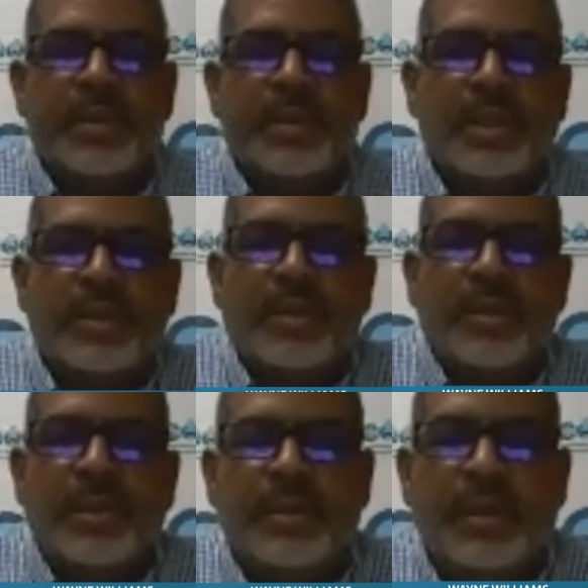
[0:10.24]
to talk
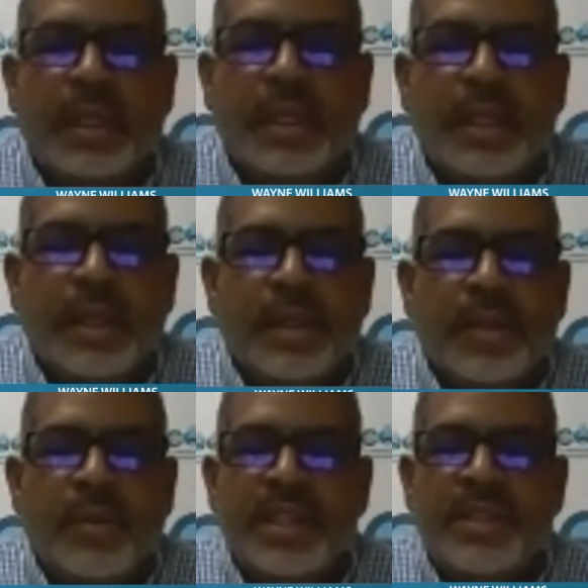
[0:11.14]
about
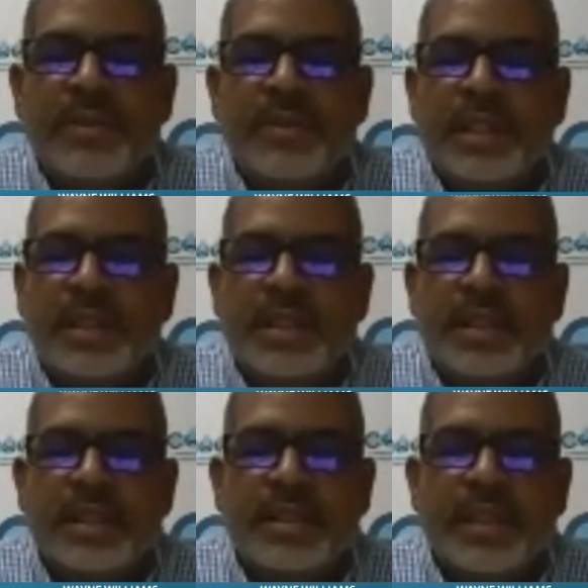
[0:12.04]
the waste
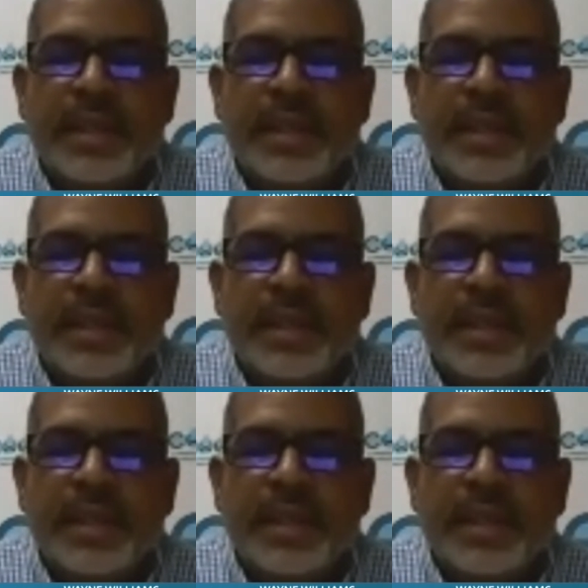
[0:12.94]
utilities,